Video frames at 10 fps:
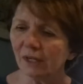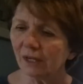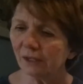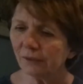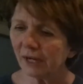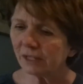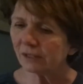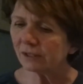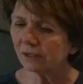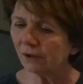All right,
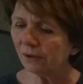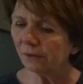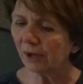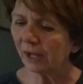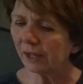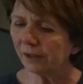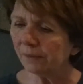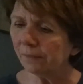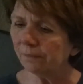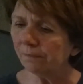so
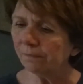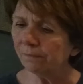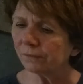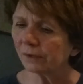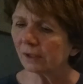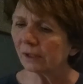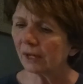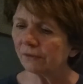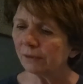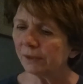
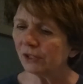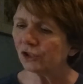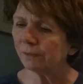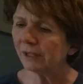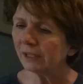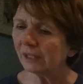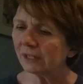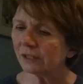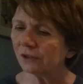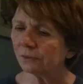everybody should be on
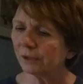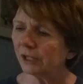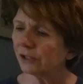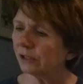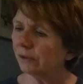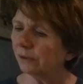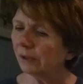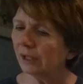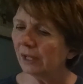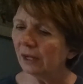lesson 22
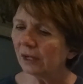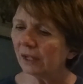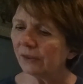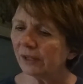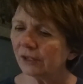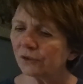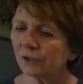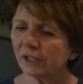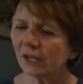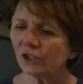in the
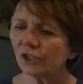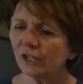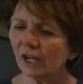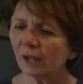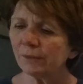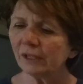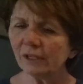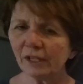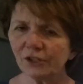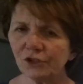introduction. I'm going to
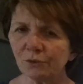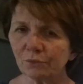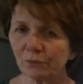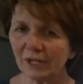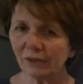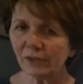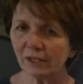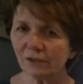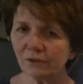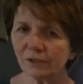let you read the
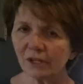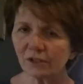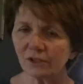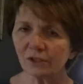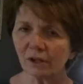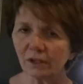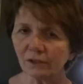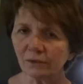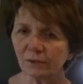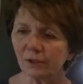introduction on
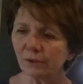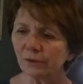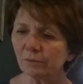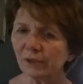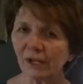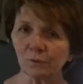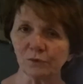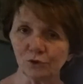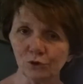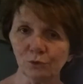your own, but I
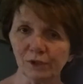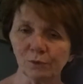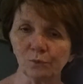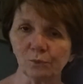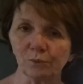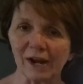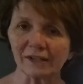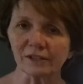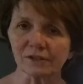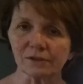do want to
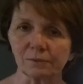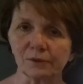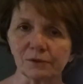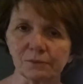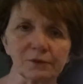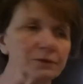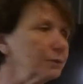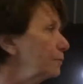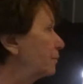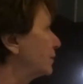practice the words with you.
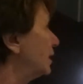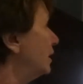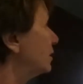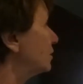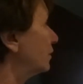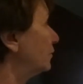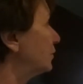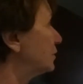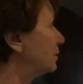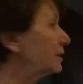So our
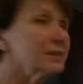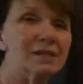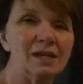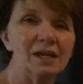first one is